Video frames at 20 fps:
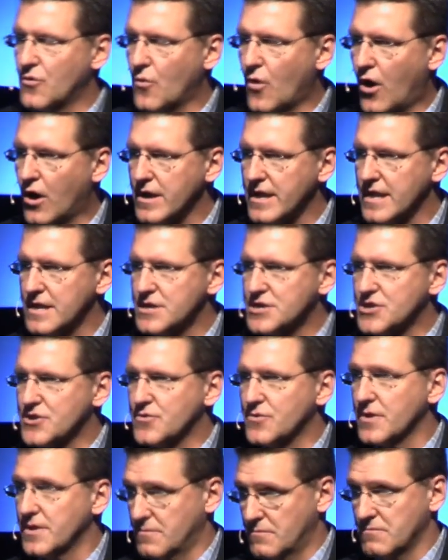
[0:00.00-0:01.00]
walk
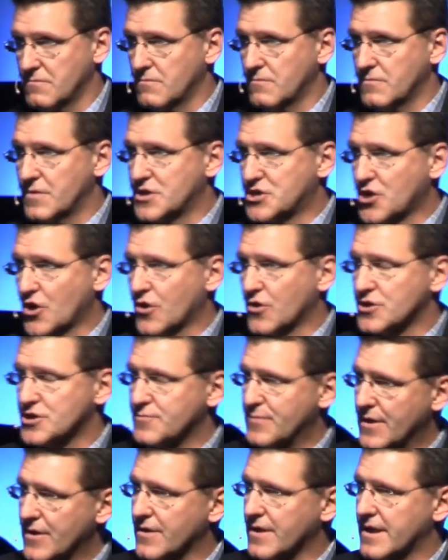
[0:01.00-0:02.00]
into the church,
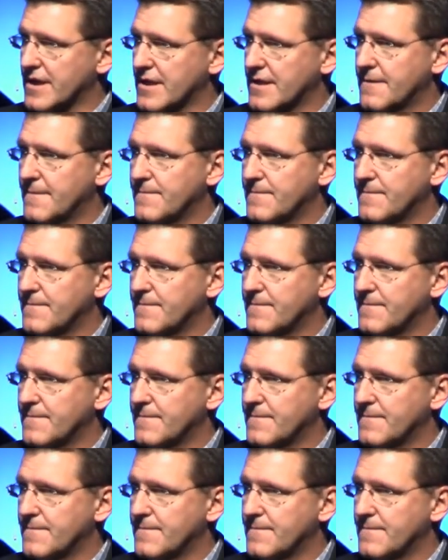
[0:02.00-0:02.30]
period,